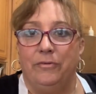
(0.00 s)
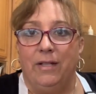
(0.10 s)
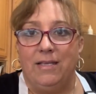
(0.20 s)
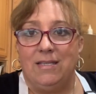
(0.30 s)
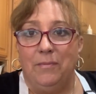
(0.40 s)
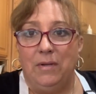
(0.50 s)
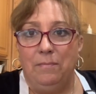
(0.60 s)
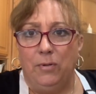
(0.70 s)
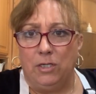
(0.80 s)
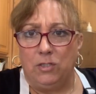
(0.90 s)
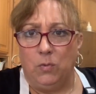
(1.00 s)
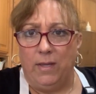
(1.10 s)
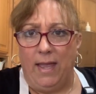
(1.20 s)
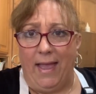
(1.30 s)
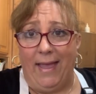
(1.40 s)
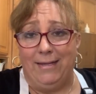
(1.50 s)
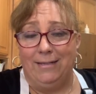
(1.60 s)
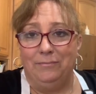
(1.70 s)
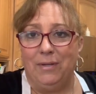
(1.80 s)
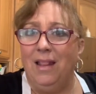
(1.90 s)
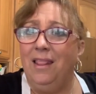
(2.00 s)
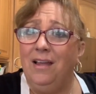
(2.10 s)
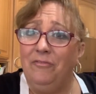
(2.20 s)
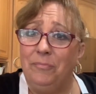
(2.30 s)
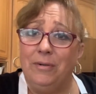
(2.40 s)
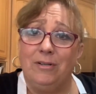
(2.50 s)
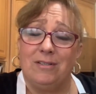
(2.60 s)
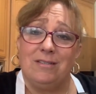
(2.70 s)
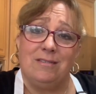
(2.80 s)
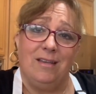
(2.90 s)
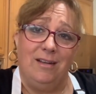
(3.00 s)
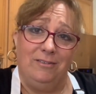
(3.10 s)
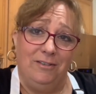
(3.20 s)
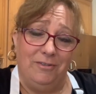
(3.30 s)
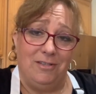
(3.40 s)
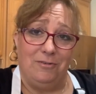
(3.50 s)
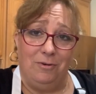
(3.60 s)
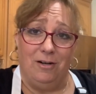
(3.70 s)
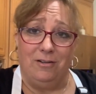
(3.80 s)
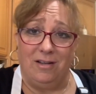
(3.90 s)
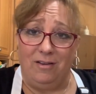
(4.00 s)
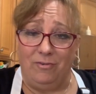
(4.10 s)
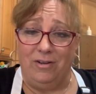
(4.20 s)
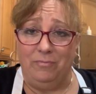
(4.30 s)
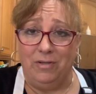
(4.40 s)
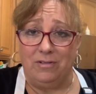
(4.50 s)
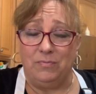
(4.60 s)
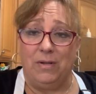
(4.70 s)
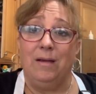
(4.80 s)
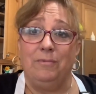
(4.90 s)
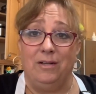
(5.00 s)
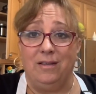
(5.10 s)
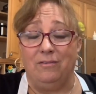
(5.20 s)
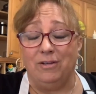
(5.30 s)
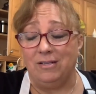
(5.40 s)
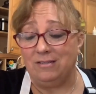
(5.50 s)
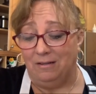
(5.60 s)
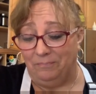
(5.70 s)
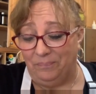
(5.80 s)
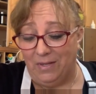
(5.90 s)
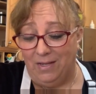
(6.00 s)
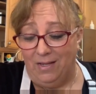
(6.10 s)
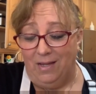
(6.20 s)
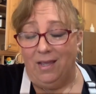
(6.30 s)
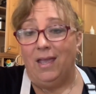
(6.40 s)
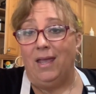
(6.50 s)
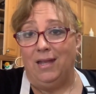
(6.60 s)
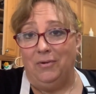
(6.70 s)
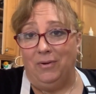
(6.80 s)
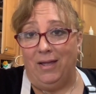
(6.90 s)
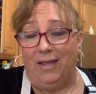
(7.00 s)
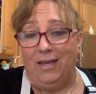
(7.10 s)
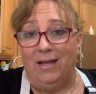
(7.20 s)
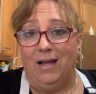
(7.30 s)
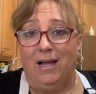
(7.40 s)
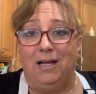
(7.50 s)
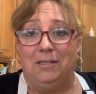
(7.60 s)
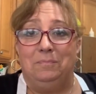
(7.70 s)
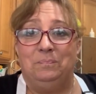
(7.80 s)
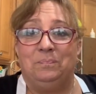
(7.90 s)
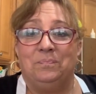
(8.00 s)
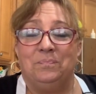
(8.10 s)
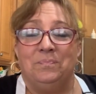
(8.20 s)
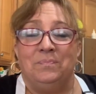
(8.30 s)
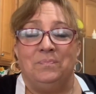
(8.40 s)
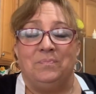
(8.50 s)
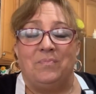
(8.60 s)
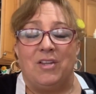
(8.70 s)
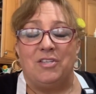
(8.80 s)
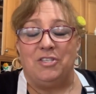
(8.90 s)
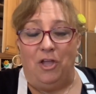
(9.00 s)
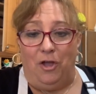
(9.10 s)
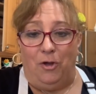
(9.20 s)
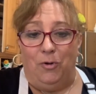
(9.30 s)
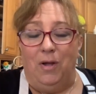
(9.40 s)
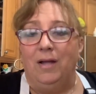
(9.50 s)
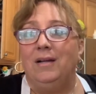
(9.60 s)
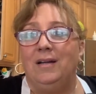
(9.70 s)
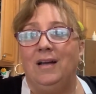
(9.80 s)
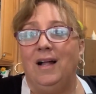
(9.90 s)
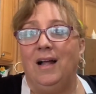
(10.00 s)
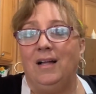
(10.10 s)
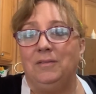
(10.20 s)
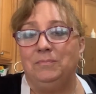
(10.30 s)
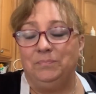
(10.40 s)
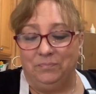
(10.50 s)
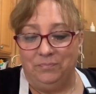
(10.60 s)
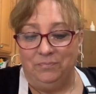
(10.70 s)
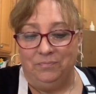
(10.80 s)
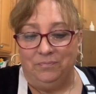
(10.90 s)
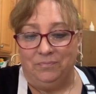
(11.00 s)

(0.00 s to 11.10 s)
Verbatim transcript: Never realized how many books we had, but I love books. I don't know, it's so hard to get rid of books, but I'm gonna get rid of some. Anyway, um, so, um,